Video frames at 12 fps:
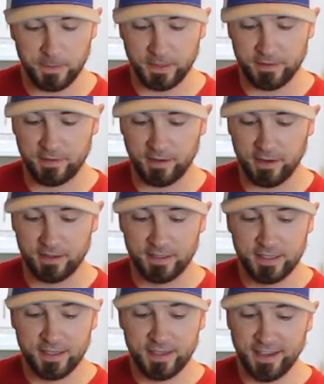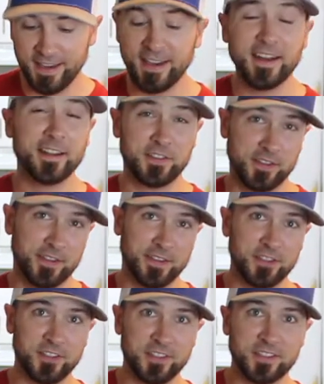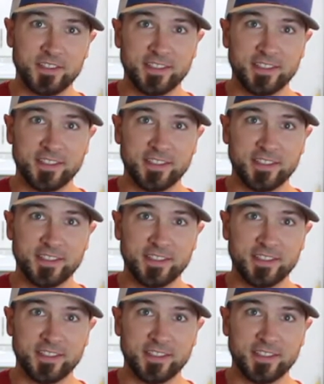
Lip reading: but it is delicious.